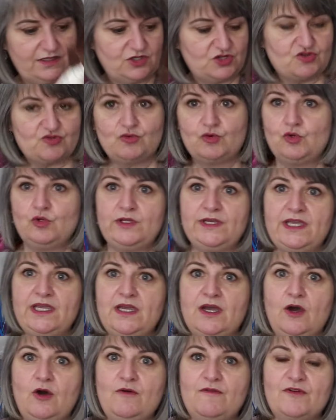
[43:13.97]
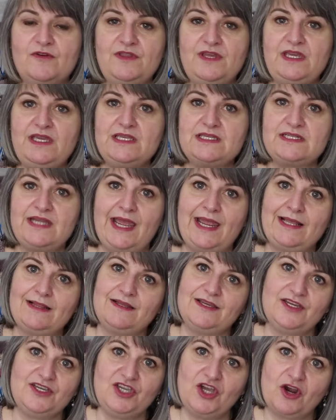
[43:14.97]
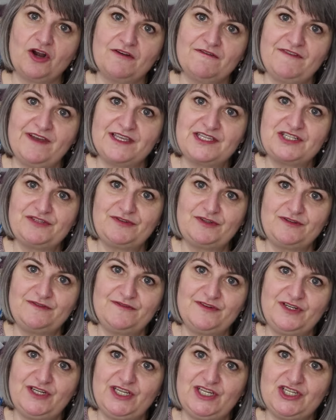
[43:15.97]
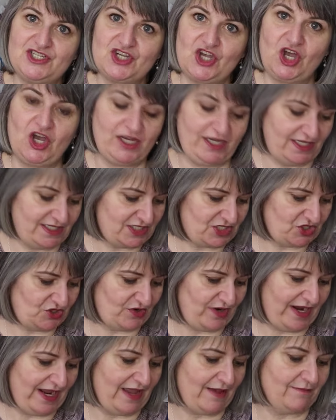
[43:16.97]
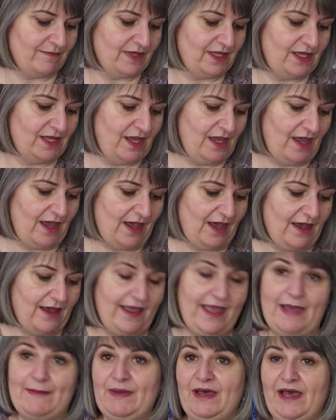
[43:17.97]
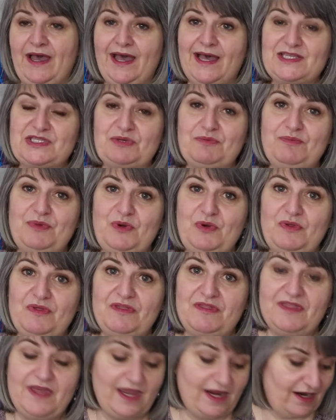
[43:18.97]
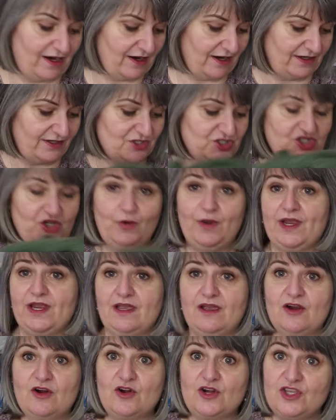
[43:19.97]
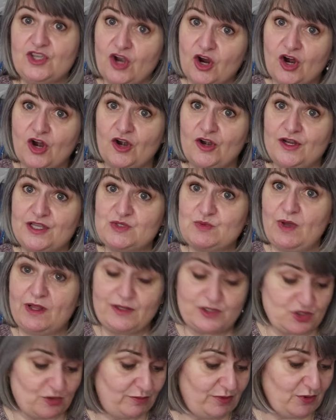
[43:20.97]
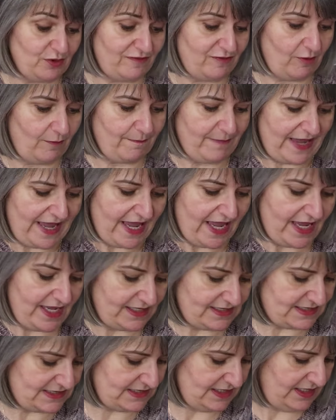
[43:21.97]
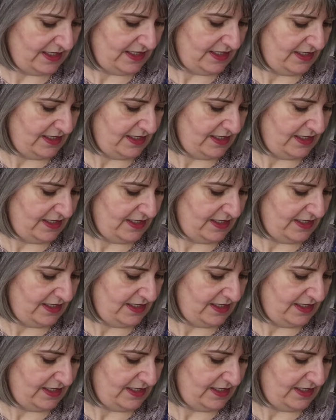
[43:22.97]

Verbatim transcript: drooling over the East Anglia Yarn Festival footage on Instagram. Uh, Emma has a booth there and is showing her yarn as well as her beautiful bags.